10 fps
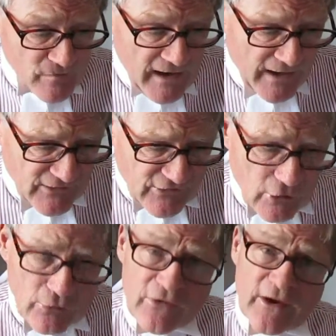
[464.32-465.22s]
And it's a
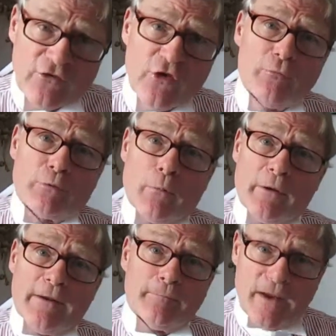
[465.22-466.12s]
good thing too,
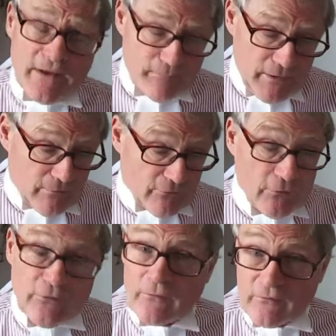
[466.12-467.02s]
probably, in many people's
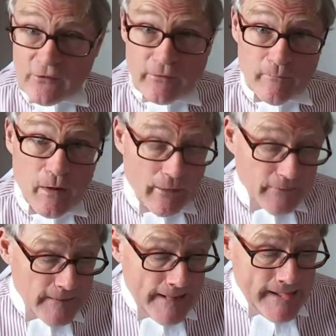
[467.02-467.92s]
views, certainly
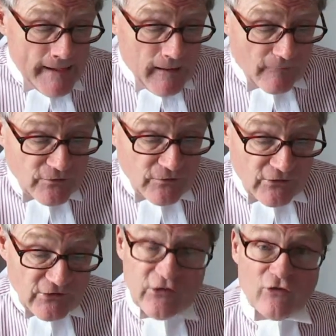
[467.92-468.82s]
mine, after the
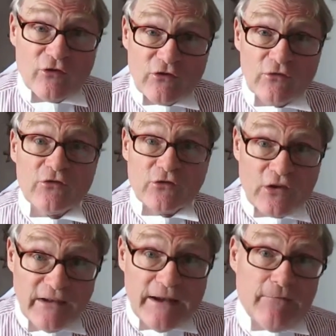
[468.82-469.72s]
decision to
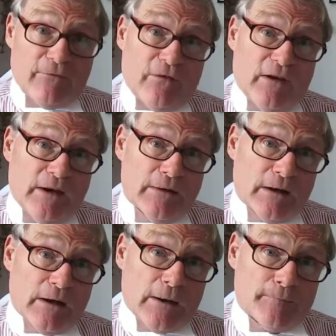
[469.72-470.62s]
leave the
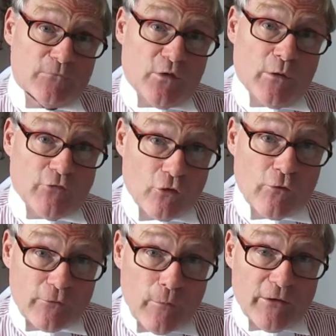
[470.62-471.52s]
to withdraw
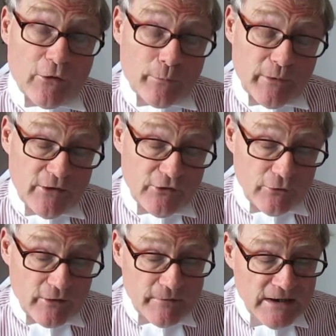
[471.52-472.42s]
from the European
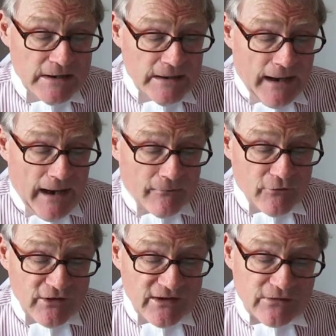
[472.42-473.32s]
Union, and the
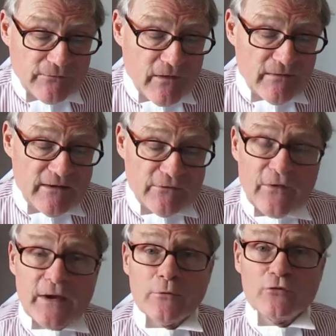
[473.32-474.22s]
need to find these
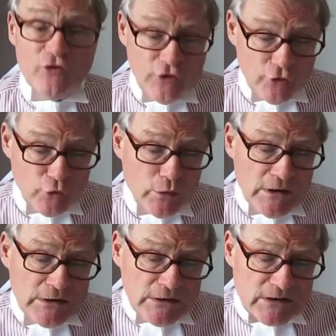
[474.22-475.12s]
fabled new
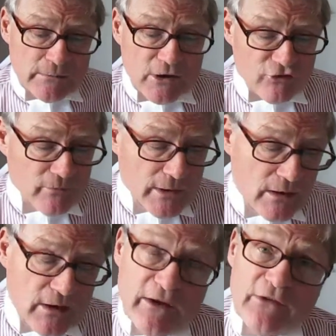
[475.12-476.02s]
commercial
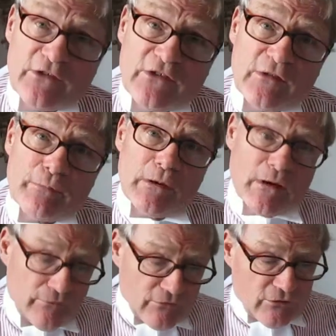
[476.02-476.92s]
markets to
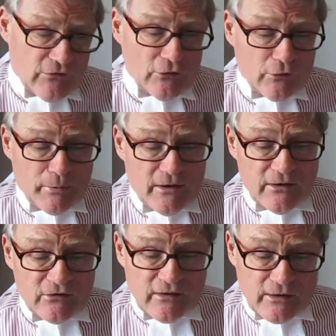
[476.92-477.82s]
supplant European
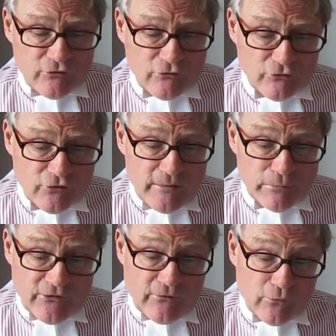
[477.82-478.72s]
international trade,
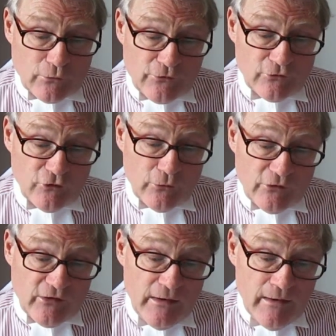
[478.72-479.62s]
plus, of course, the
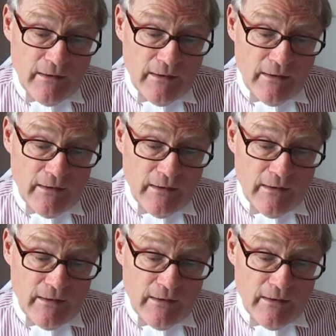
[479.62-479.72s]
juicy